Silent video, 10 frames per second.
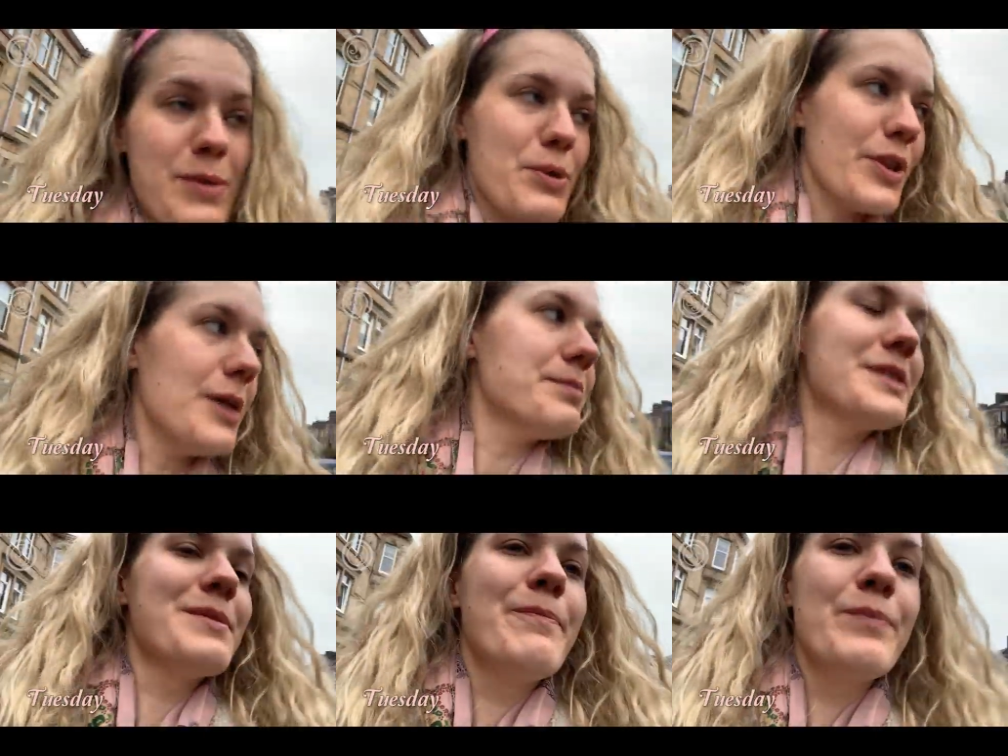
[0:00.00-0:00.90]

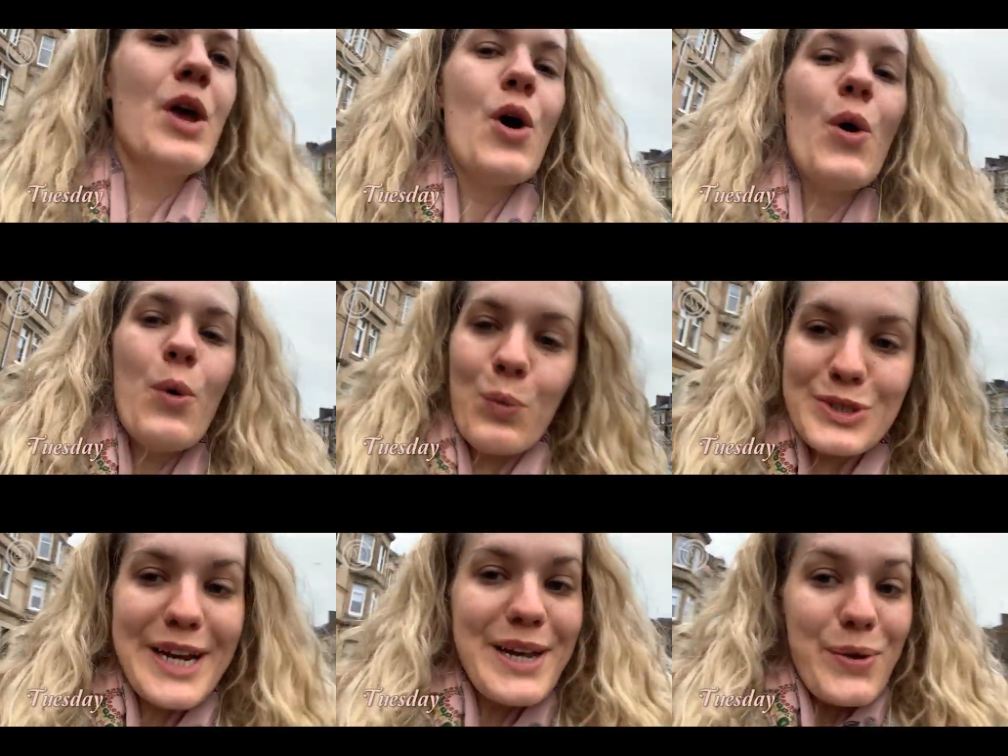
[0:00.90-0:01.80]
pull-ups,
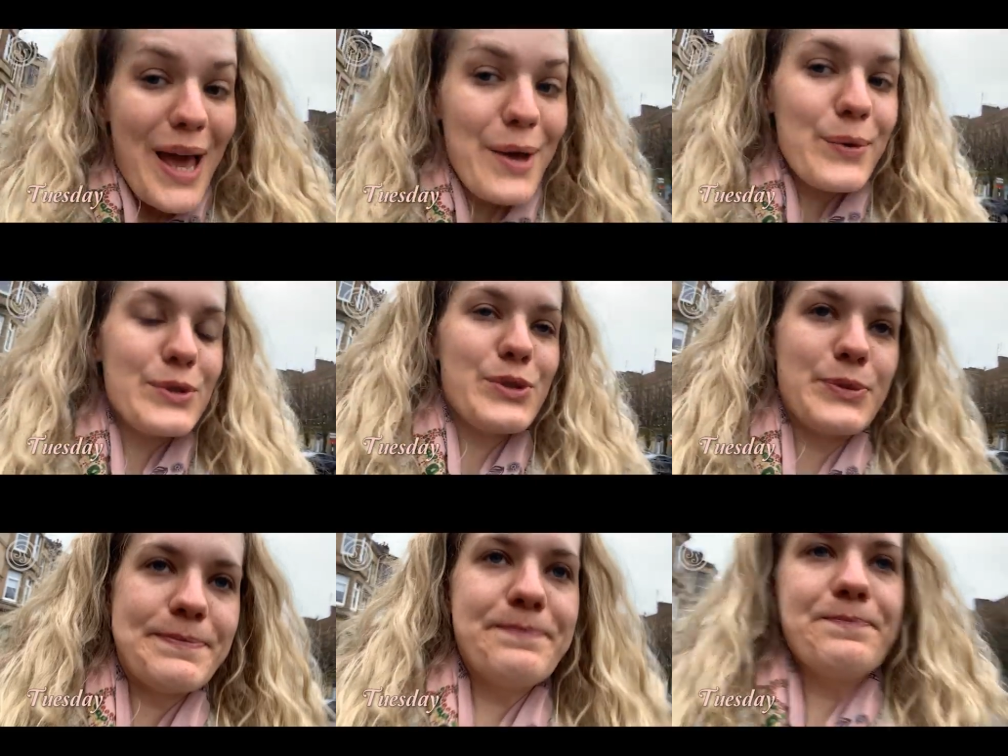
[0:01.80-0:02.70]
which I now cannot
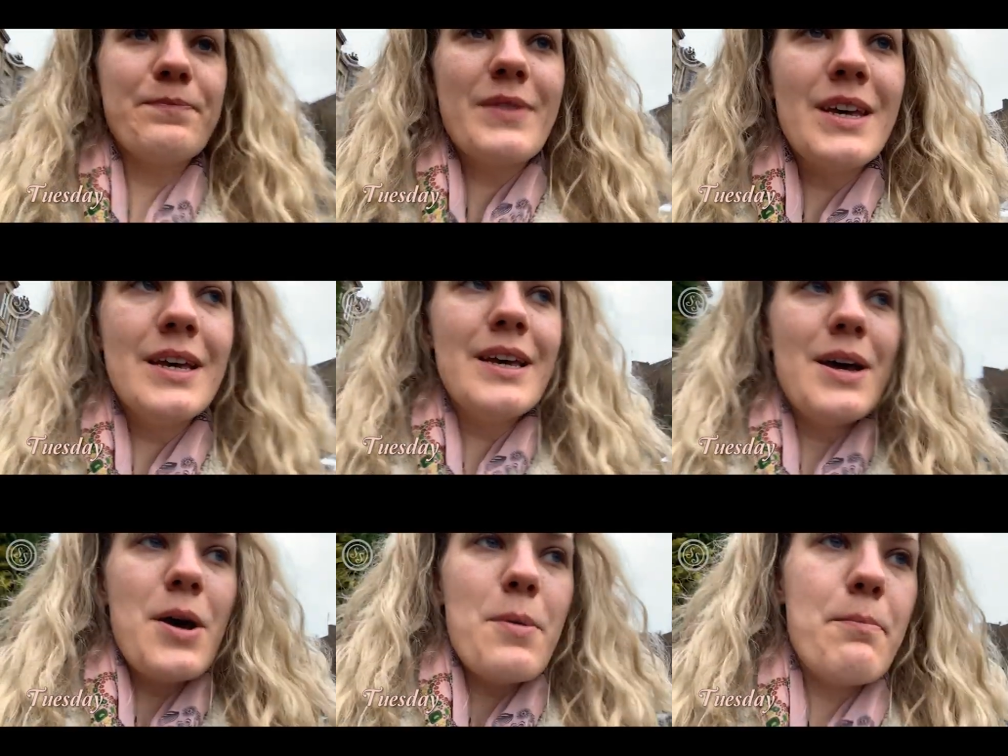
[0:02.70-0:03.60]
do.
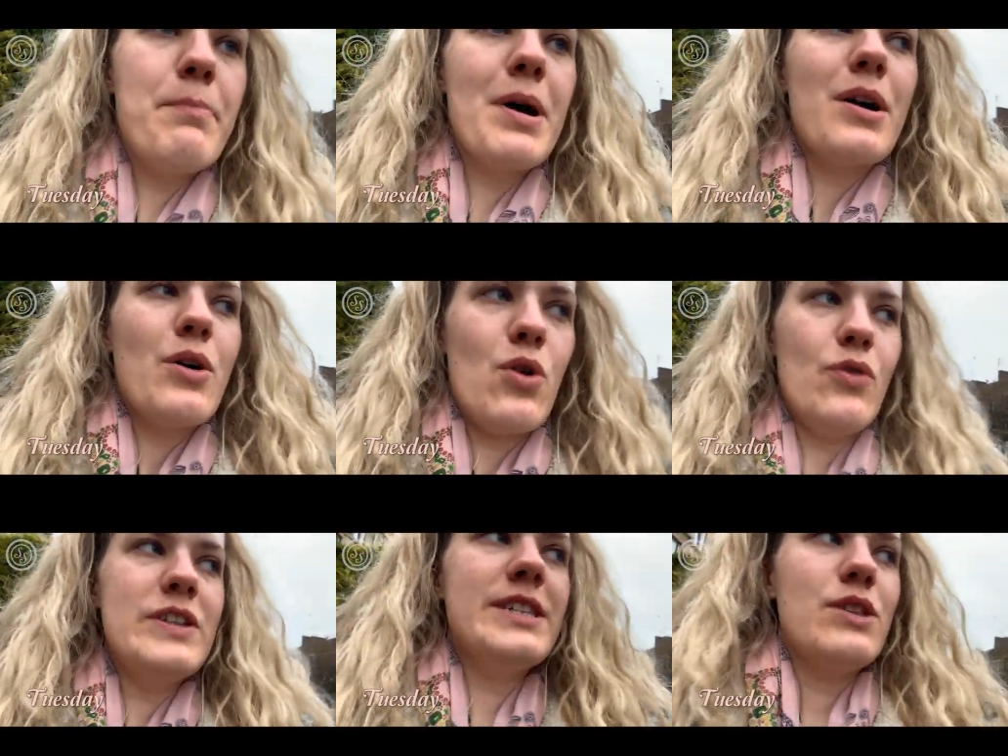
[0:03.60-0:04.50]
But
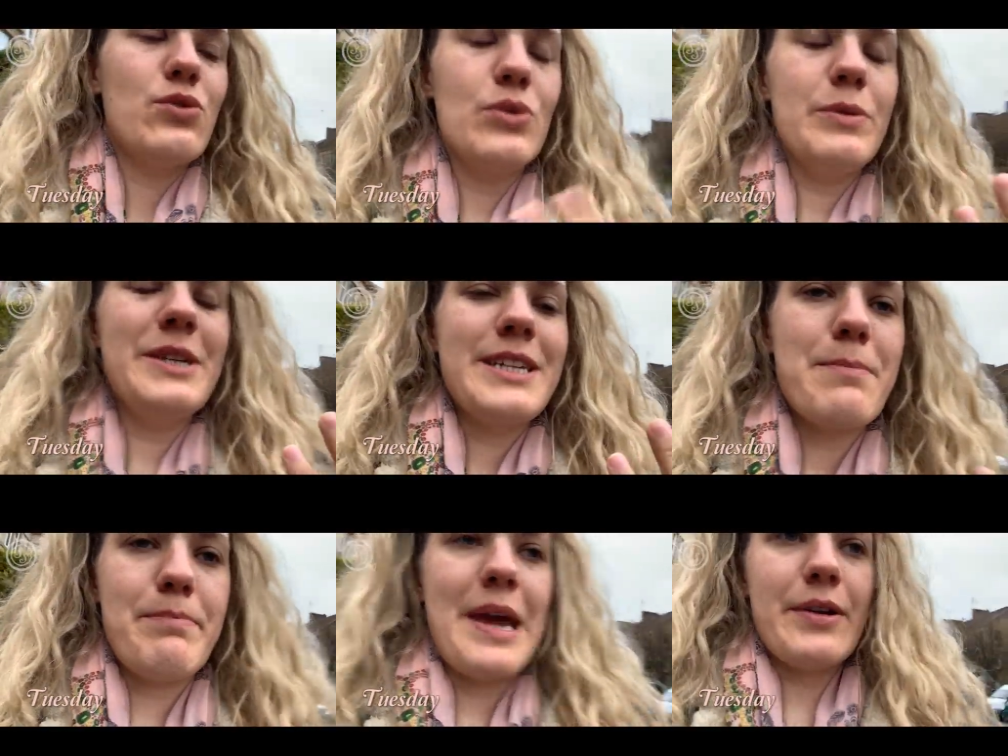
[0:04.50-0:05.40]
obviously the only way to
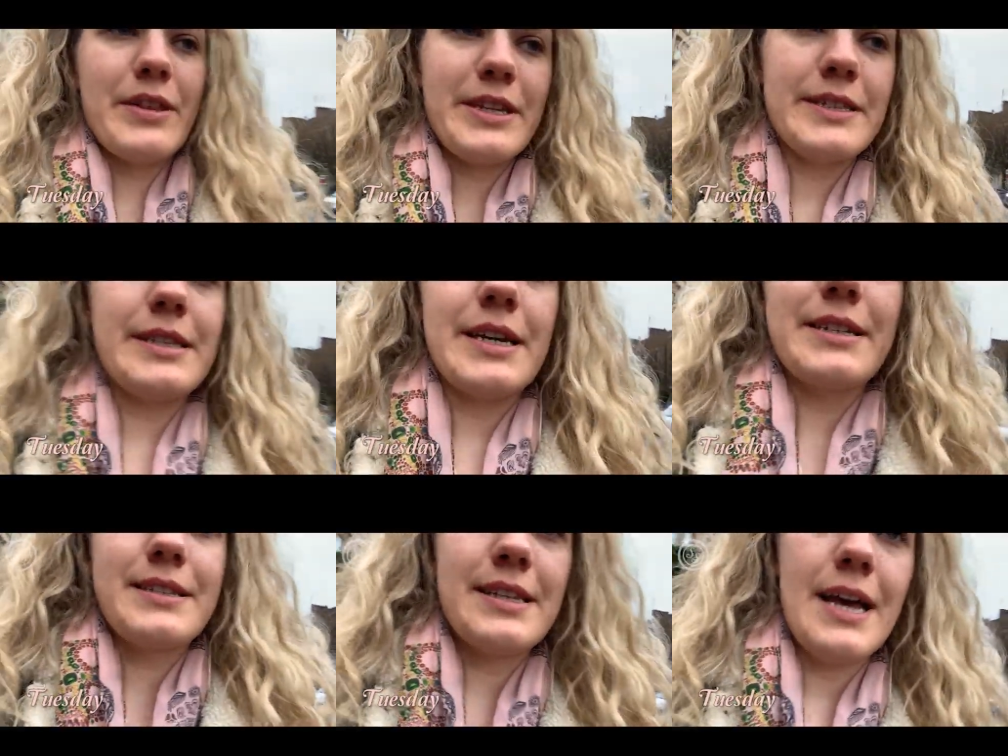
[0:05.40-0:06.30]
get better at these
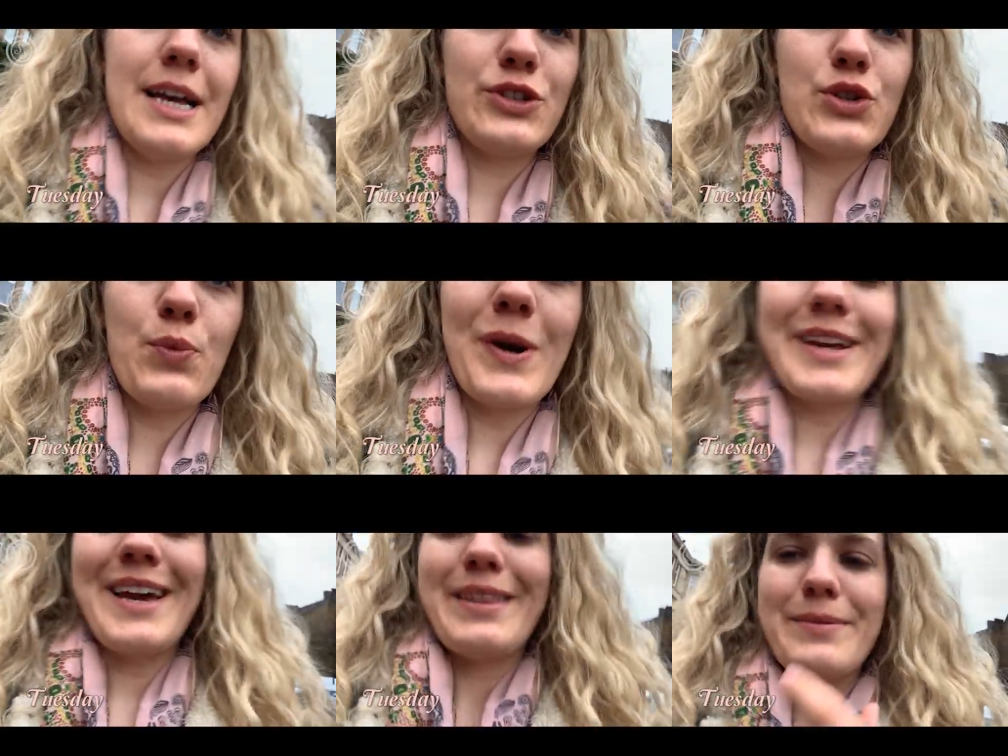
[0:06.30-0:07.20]
things is to
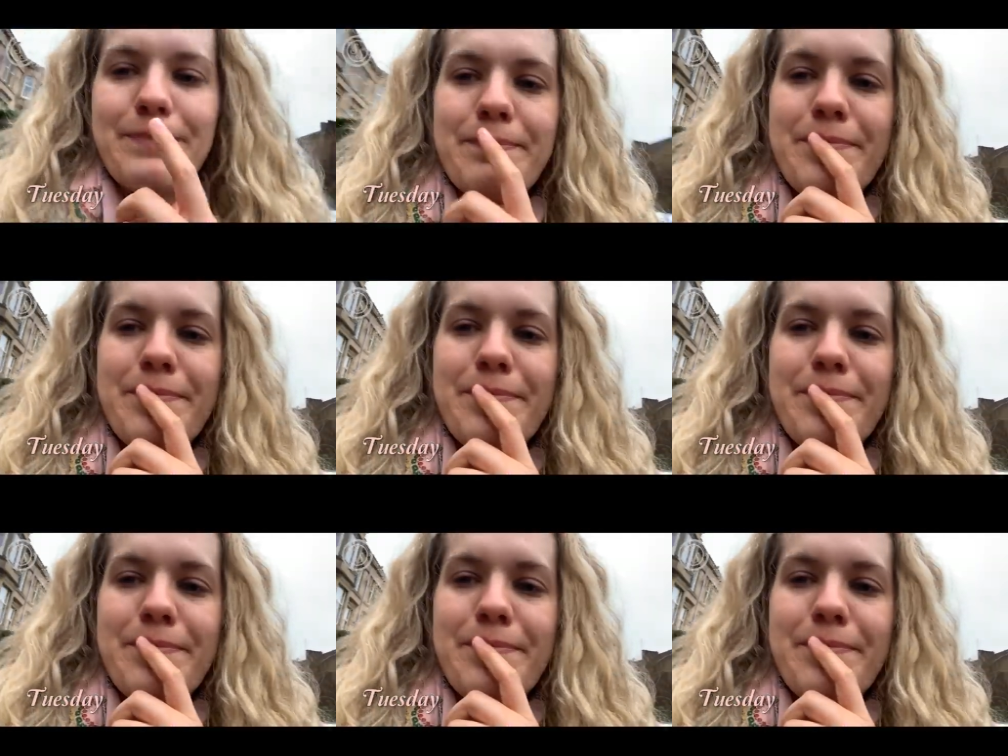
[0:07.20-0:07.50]
work at them.